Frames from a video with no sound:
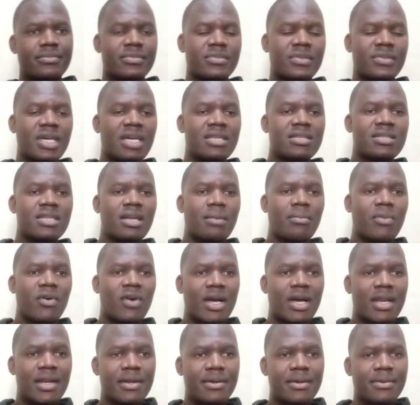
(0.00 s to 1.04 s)
That's number
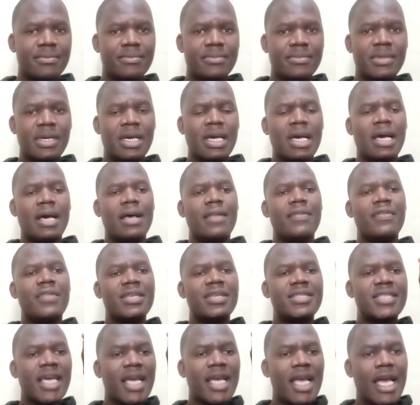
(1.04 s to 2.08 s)
one. The
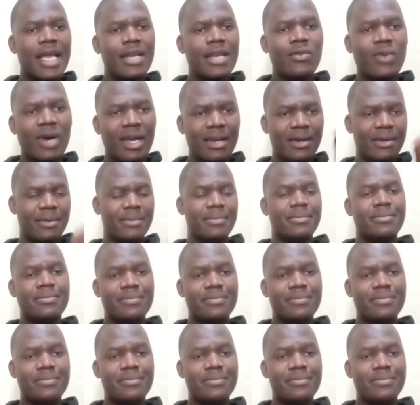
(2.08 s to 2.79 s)
second one,